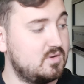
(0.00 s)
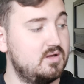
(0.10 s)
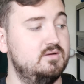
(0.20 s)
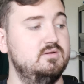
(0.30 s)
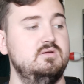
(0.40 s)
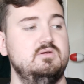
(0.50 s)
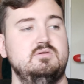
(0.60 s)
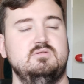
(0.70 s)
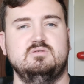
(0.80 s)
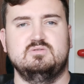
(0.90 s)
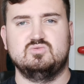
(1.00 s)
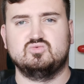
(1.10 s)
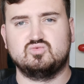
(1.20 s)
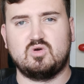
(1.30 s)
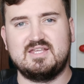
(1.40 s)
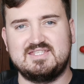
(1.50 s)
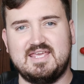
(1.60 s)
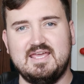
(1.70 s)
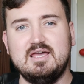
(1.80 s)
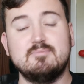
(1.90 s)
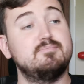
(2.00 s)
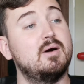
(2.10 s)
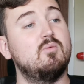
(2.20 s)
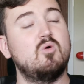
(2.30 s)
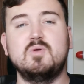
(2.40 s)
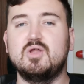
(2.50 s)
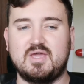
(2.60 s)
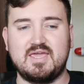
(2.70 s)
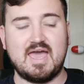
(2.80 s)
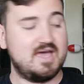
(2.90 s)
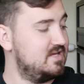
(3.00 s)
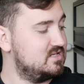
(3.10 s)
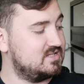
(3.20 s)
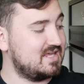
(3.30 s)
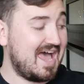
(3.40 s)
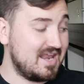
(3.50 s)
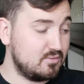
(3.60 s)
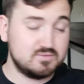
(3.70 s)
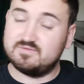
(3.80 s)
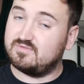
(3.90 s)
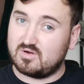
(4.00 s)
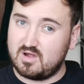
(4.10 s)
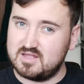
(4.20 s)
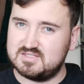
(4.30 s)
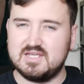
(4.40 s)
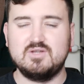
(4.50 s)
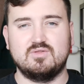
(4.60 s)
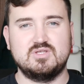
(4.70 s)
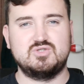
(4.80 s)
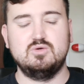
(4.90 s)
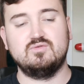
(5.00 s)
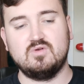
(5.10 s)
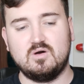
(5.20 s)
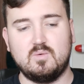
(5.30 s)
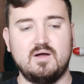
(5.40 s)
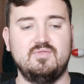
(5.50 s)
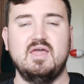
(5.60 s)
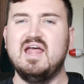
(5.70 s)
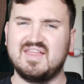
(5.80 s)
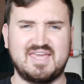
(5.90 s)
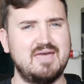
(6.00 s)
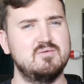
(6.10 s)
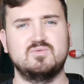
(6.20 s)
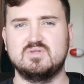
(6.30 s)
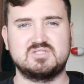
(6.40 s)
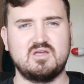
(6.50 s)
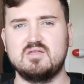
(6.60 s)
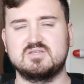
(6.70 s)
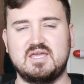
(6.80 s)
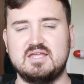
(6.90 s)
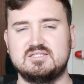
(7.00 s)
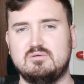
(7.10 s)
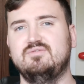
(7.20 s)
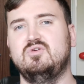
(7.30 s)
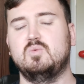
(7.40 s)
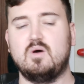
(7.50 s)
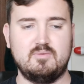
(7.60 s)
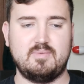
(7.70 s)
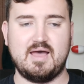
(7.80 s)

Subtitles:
one right here, but what we're looking at is the adult variety, not this juvenile one that came on the starter kits I reviewed a while